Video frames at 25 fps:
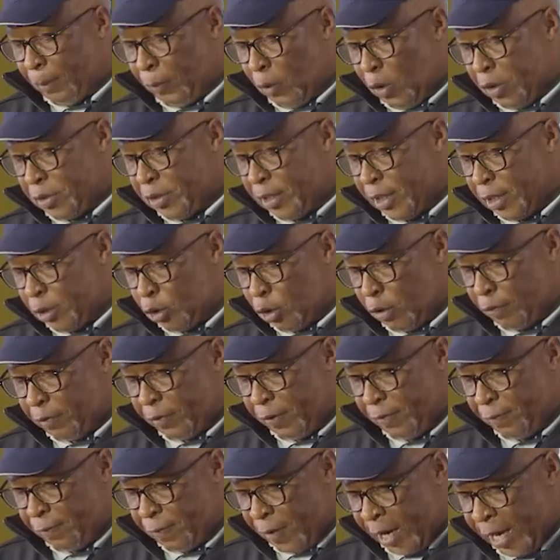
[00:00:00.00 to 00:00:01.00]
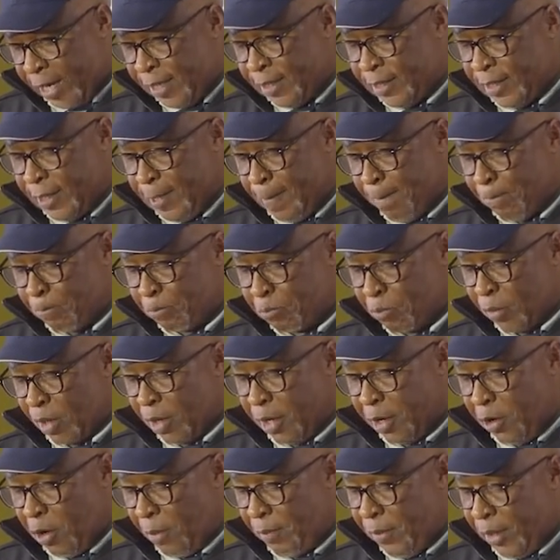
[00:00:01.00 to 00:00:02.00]
process of revising
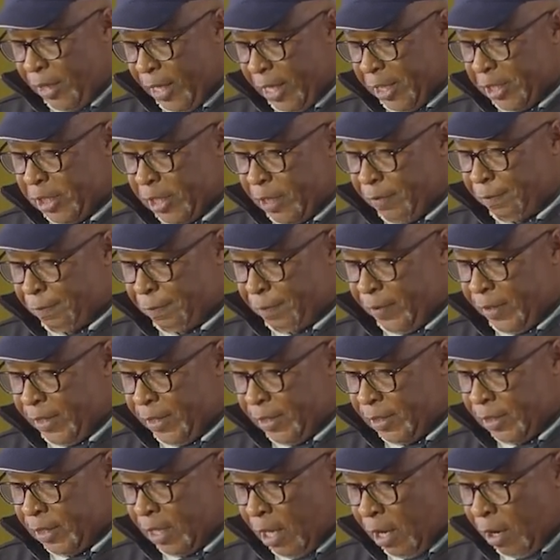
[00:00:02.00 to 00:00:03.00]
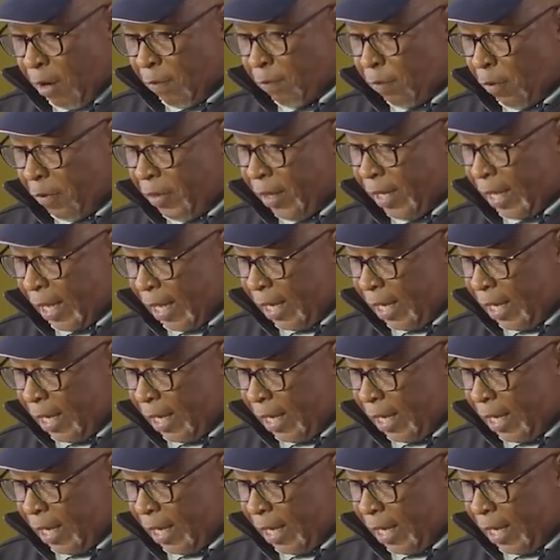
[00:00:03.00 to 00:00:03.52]
nomination fees for the